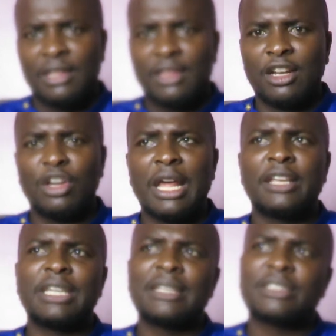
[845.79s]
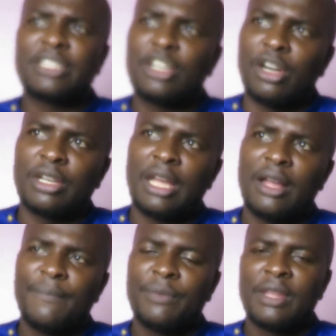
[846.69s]
The Lord, I asked God,
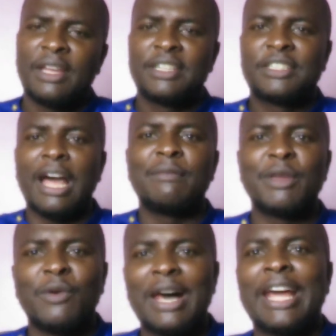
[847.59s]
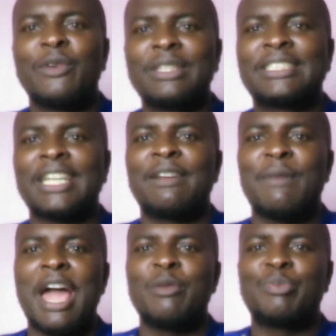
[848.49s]
tell me what I will tell
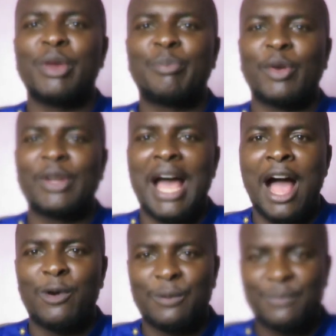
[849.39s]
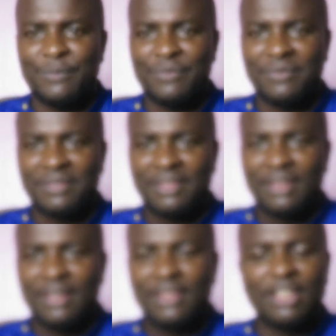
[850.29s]
my people now.
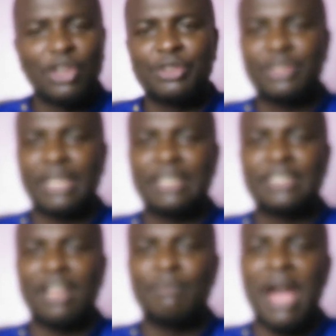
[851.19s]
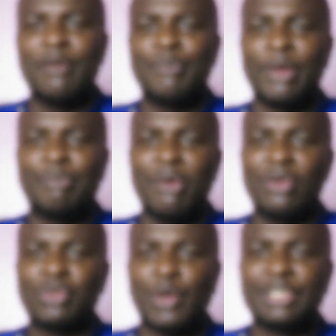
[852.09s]
The Lord said, tell my
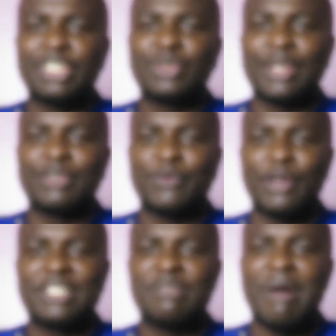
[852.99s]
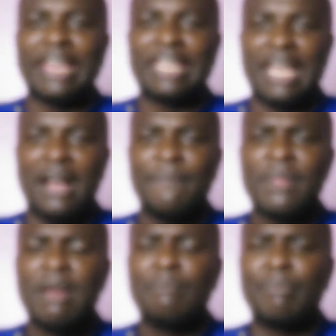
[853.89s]
people, 2024 is my year,
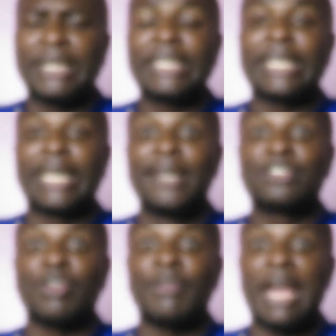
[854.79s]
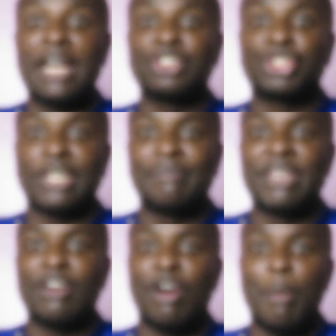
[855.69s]
but the gates of hell shall
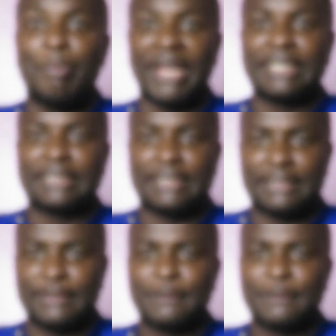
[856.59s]
be opened.